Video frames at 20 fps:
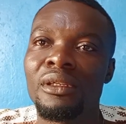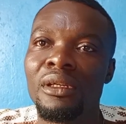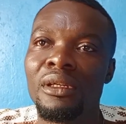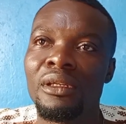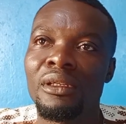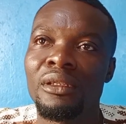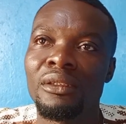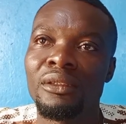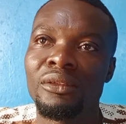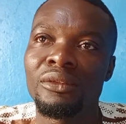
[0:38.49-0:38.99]

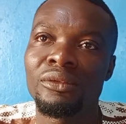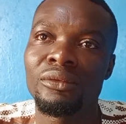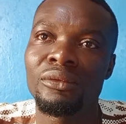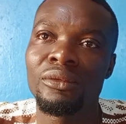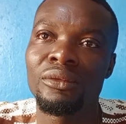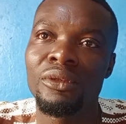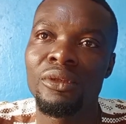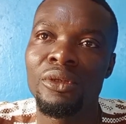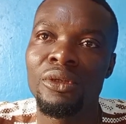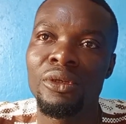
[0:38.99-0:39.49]
and
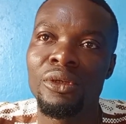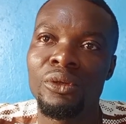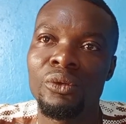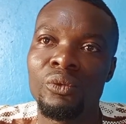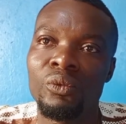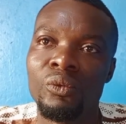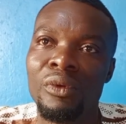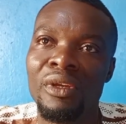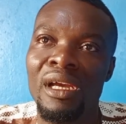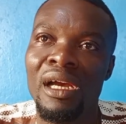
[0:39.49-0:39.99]

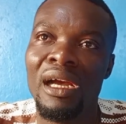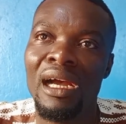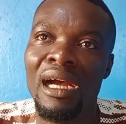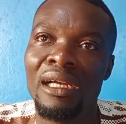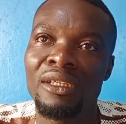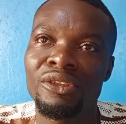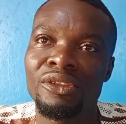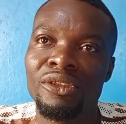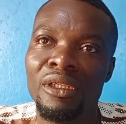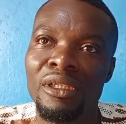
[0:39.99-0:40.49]
we are
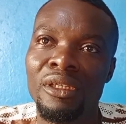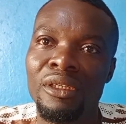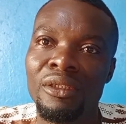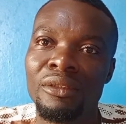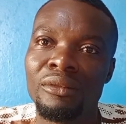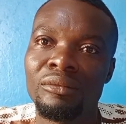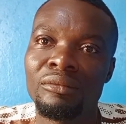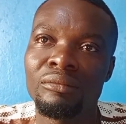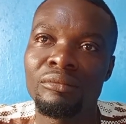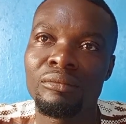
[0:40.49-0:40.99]

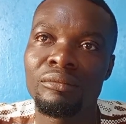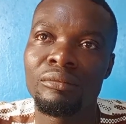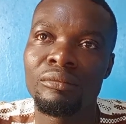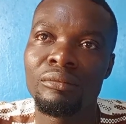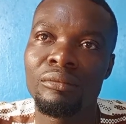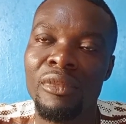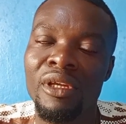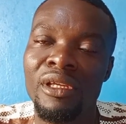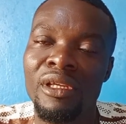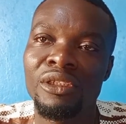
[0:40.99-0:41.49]
actually
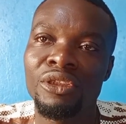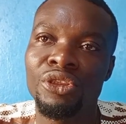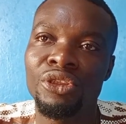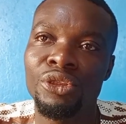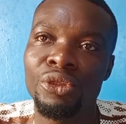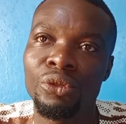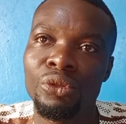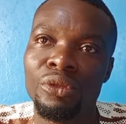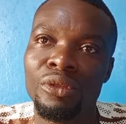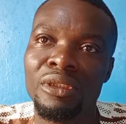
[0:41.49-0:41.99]
making
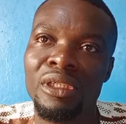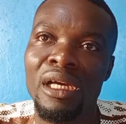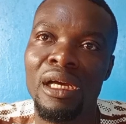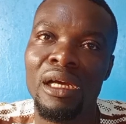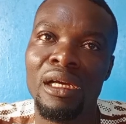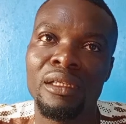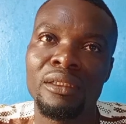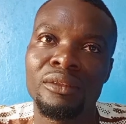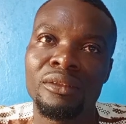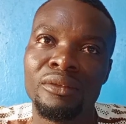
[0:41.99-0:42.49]
sure
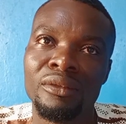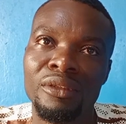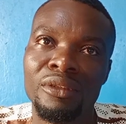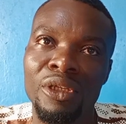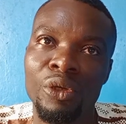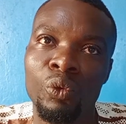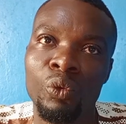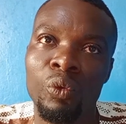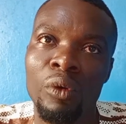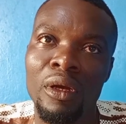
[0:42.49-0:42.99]
that
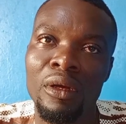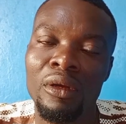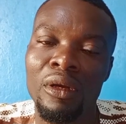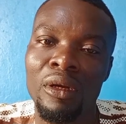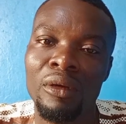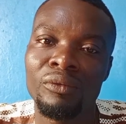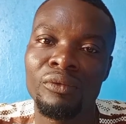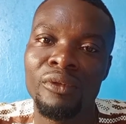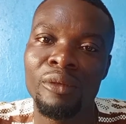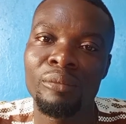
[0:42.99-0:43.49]
the work
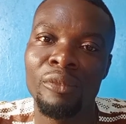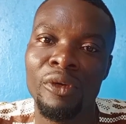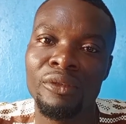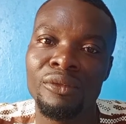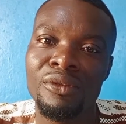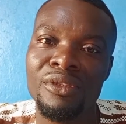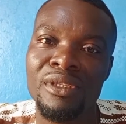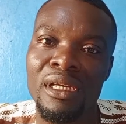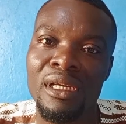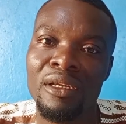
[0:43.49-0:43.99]
of the
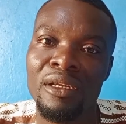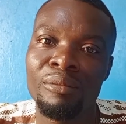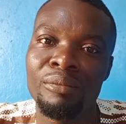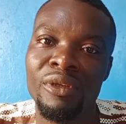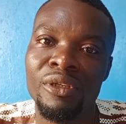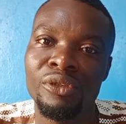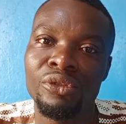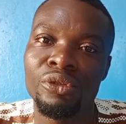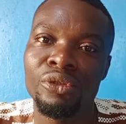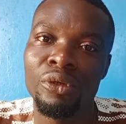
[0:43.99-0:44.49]
motorcycle
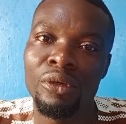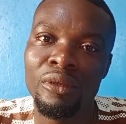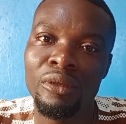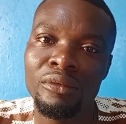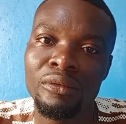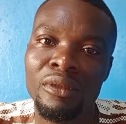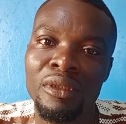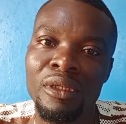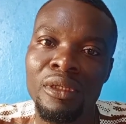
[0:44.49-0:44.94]
be done.